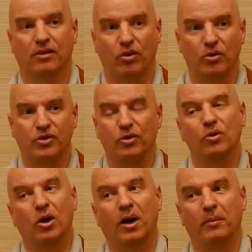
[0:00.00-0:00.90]
also
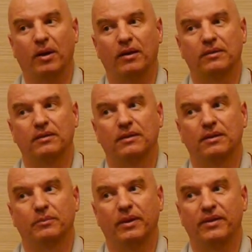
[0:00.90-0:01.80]
karma,
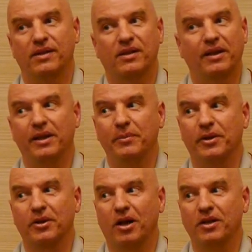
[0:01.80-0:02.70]
but this clear
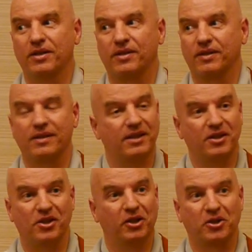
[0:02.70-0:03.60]
mirror consciousness
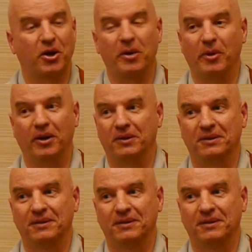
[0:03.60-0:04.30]
is not karma.